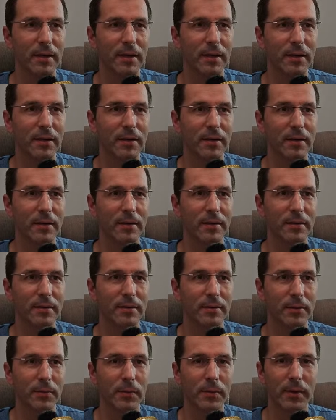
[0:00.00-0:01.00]

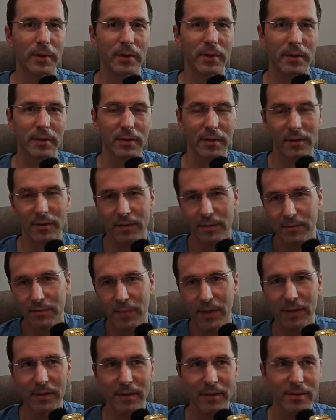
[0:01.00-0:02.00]

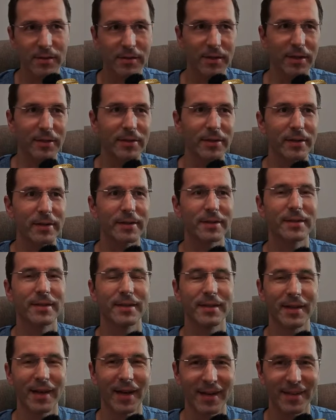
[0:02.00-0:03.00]
my standard
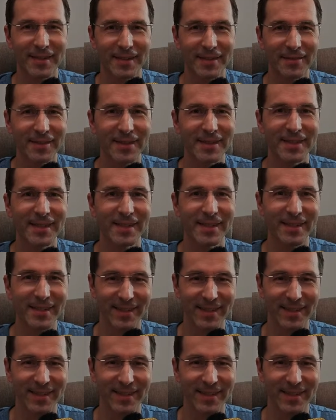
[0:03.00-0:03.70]
activity.